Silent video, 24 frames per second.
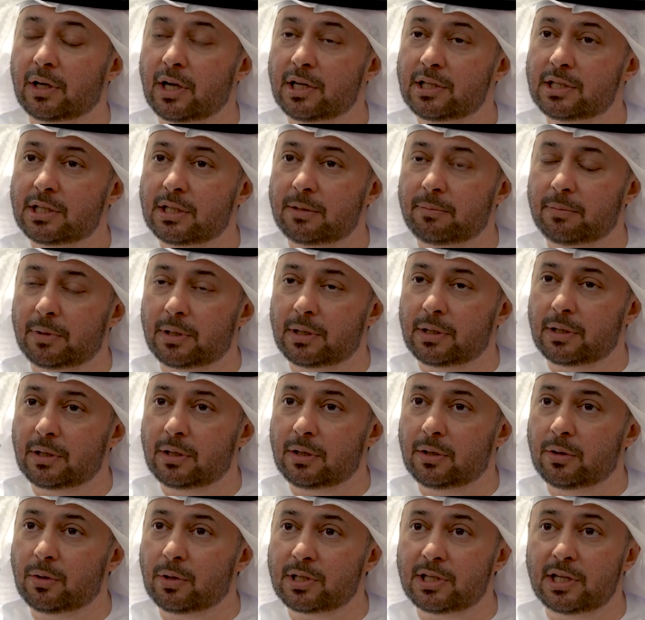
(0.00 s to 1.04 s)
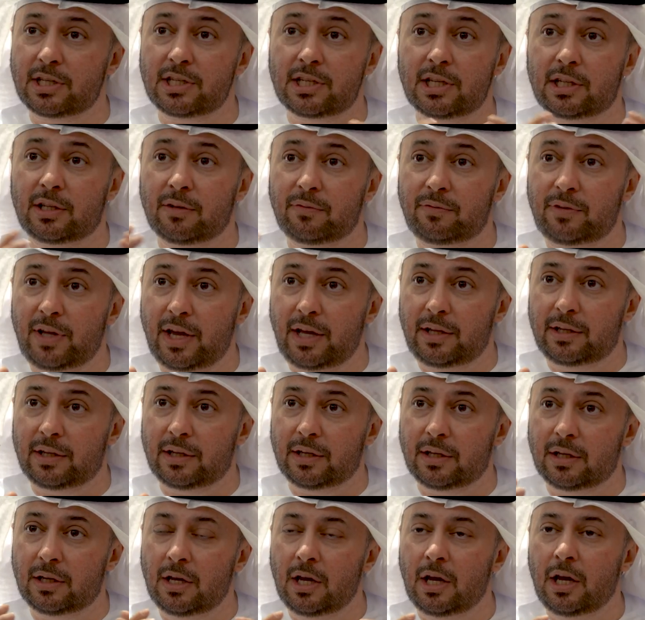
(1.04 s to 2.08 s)
customer or sensitive
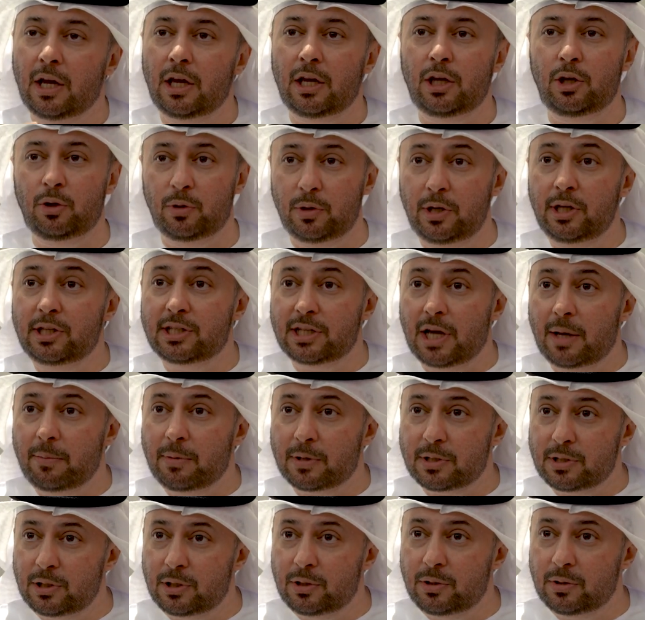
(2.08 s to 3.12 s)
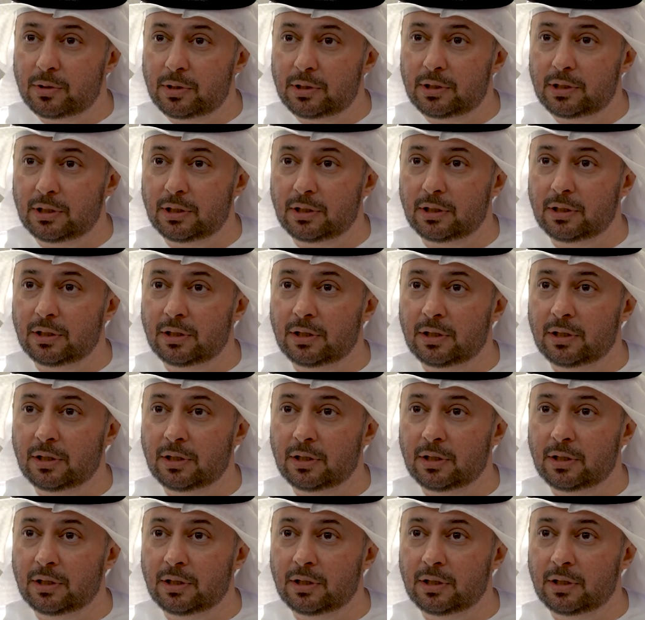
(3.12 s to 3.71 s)
data, you need cybersecurity.